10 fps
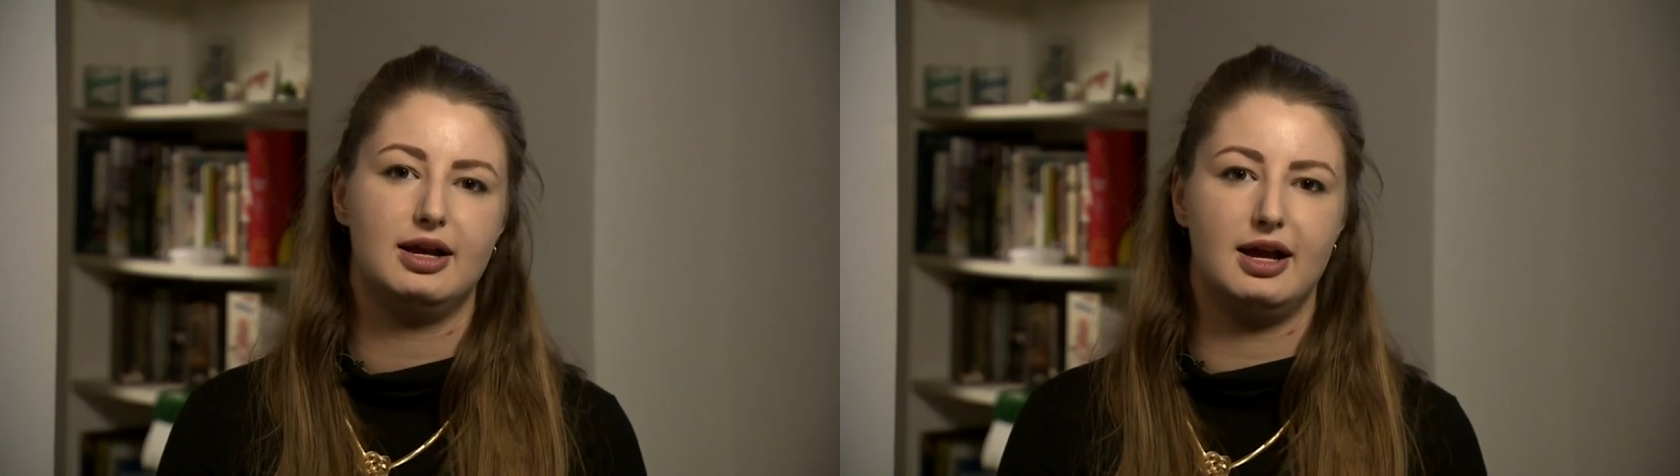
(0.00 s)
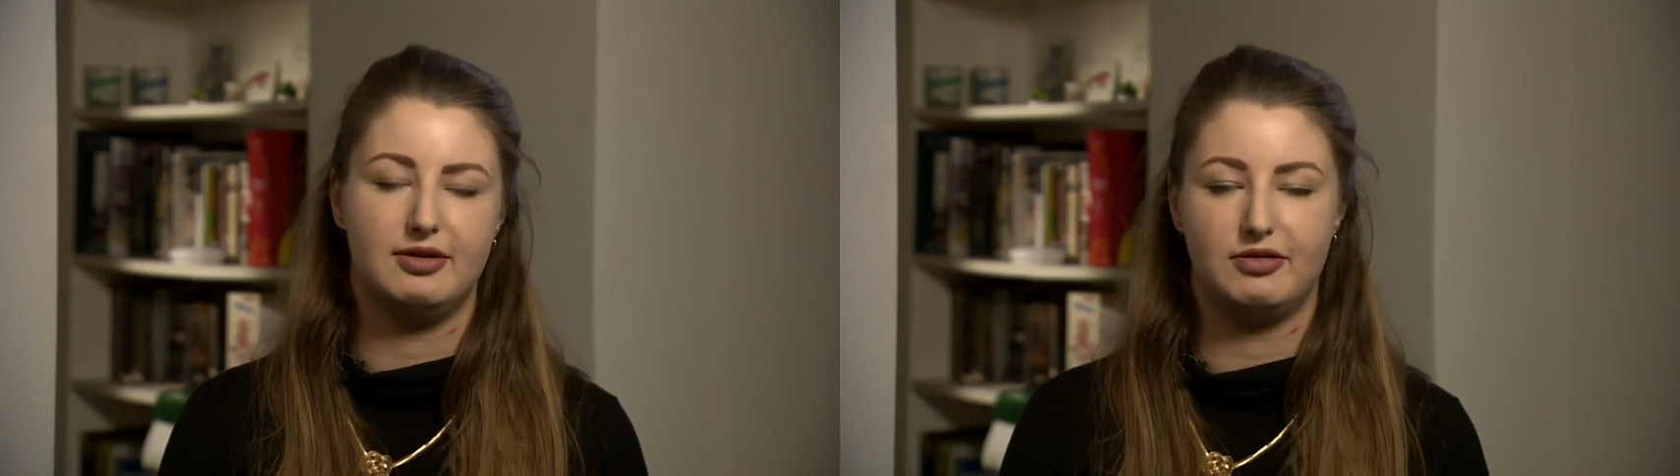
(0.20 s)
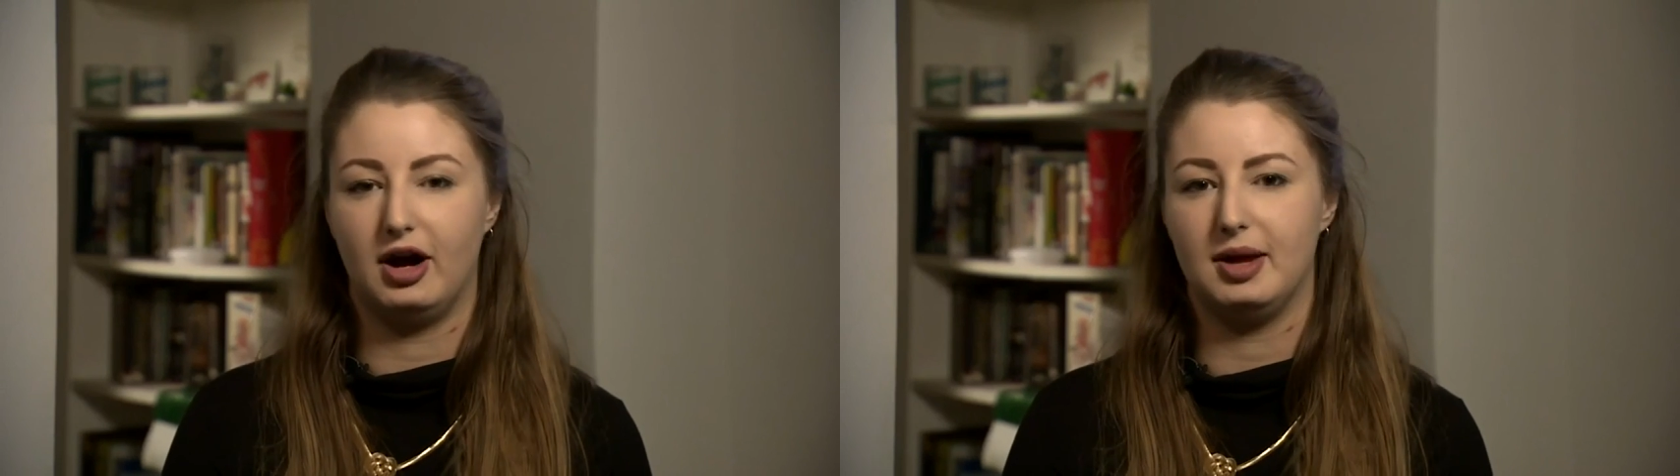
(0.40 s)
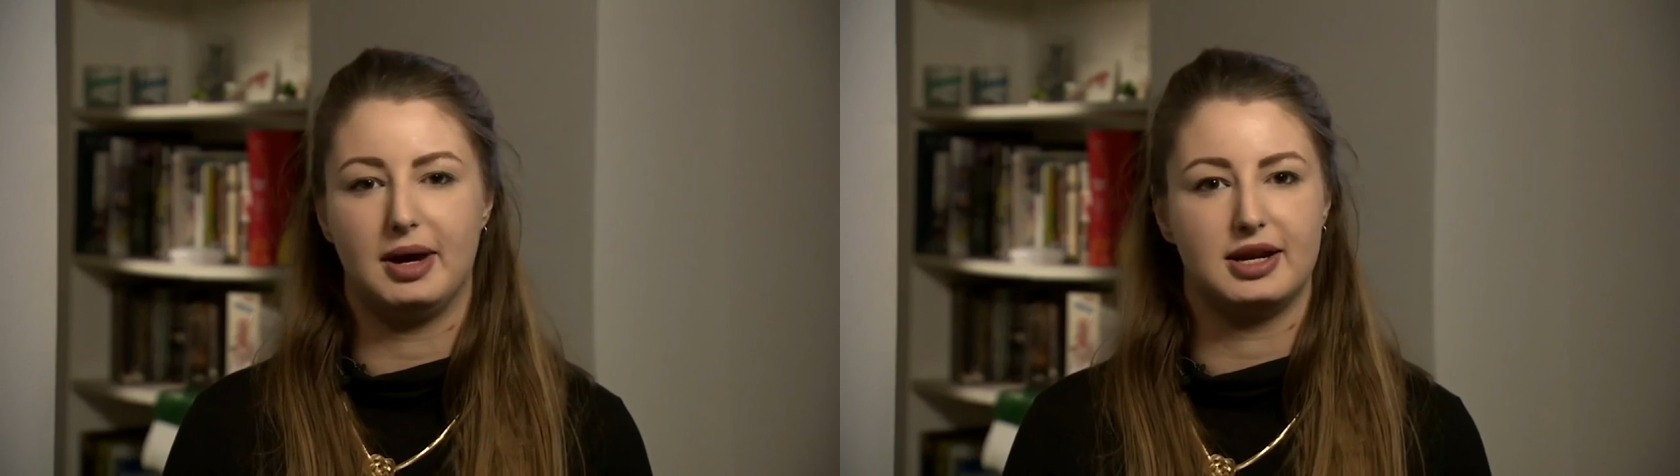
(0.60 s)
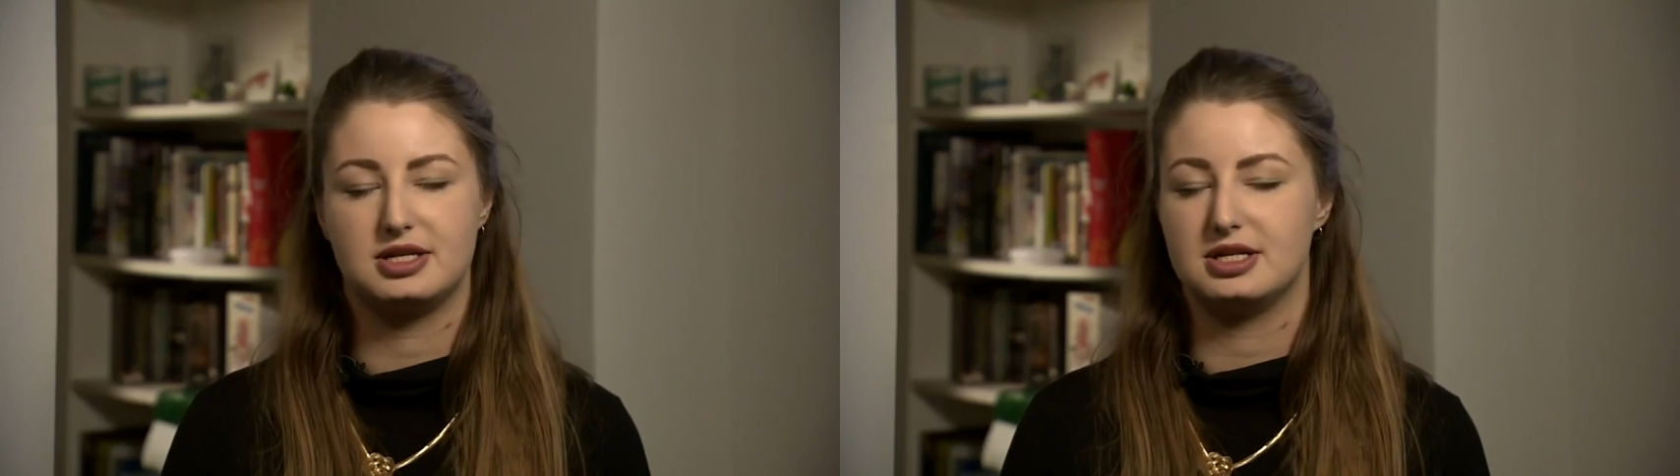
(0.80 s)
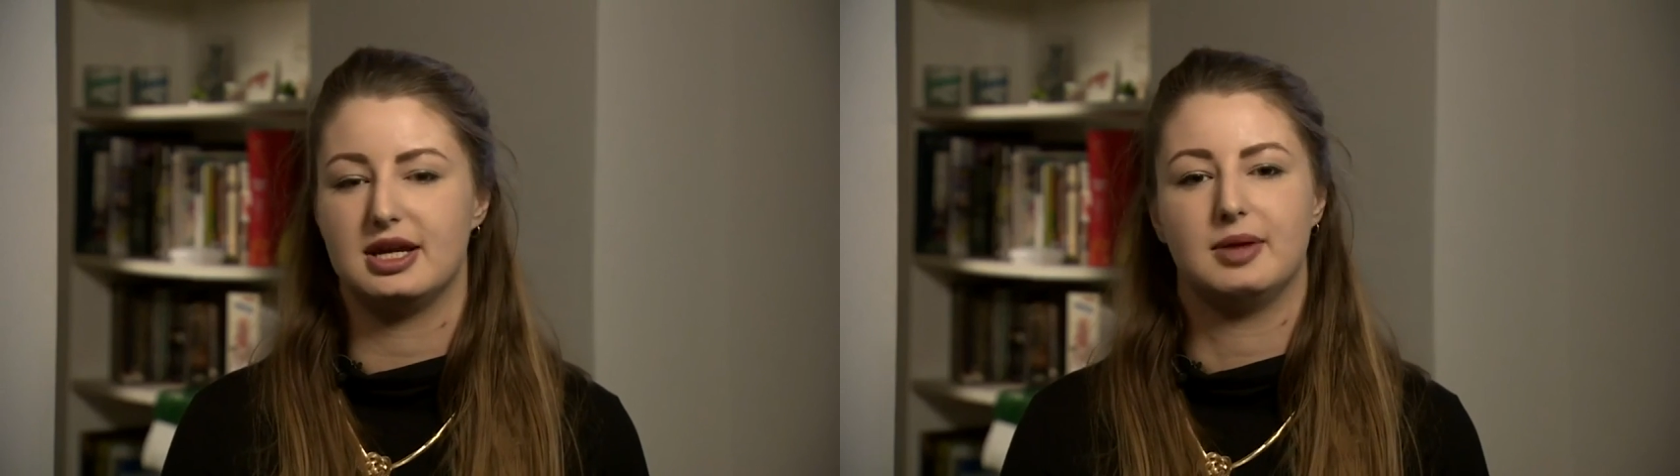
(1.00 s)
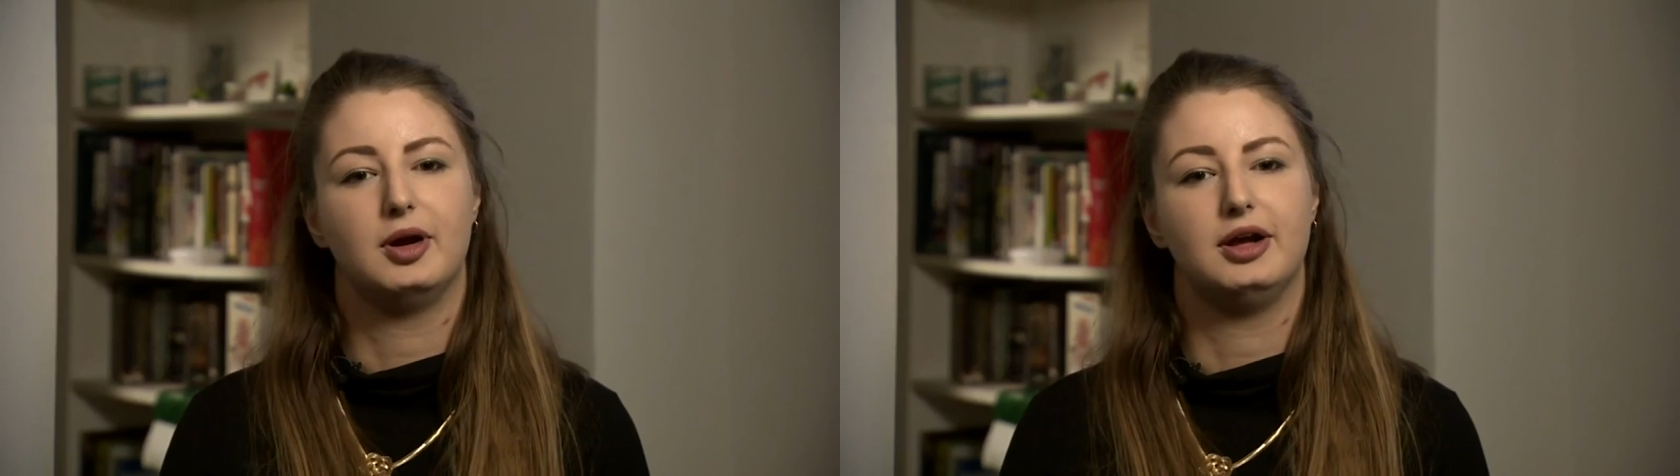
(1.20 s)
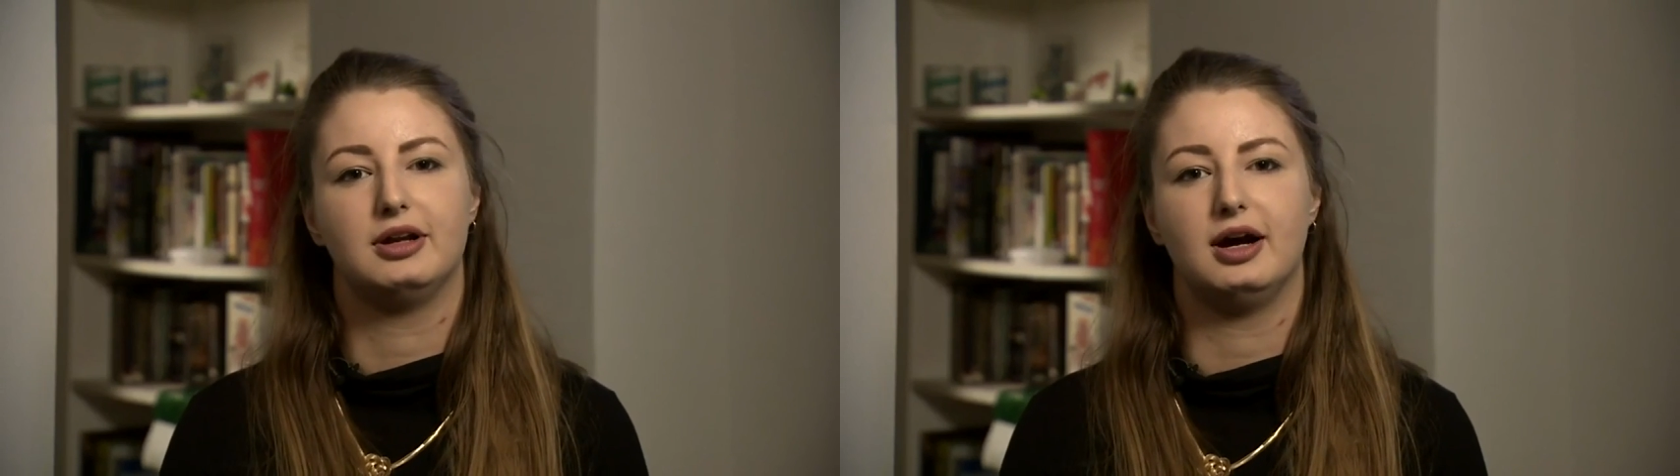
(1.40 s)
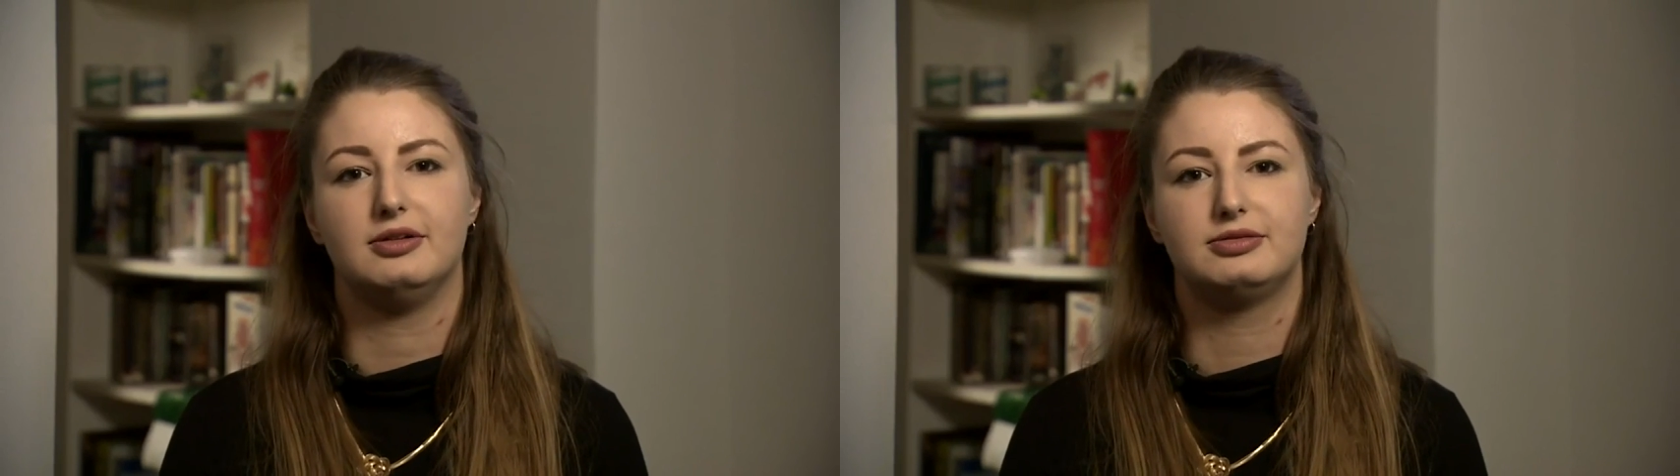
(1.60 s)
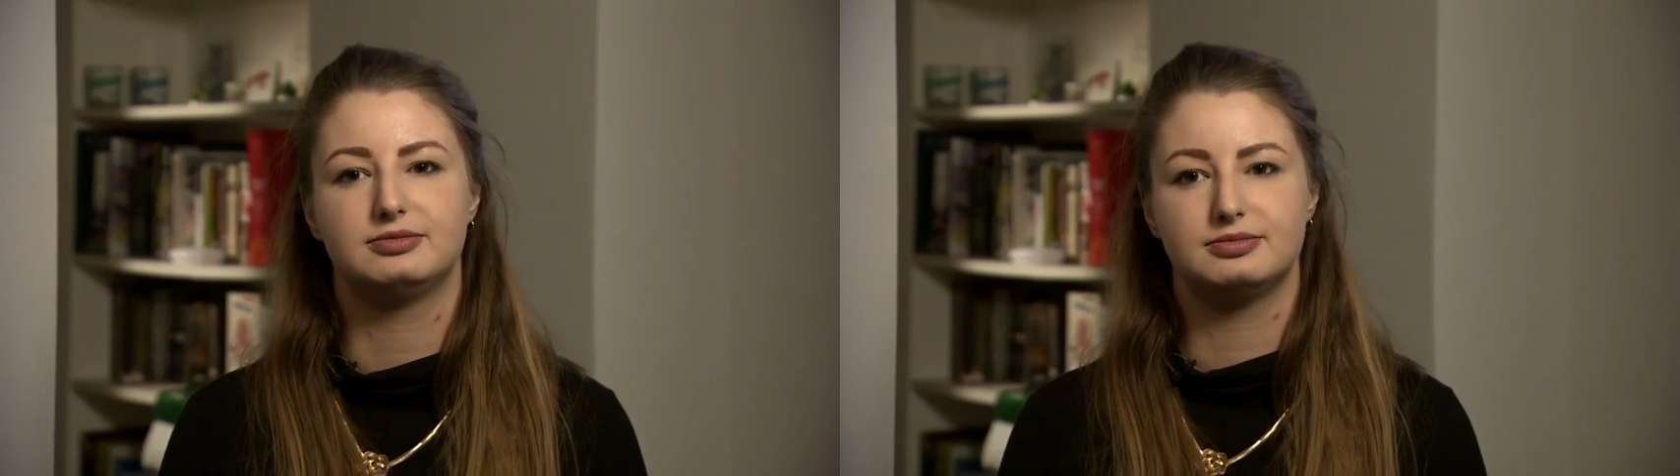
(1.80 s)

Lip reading: if I managed to take my own life.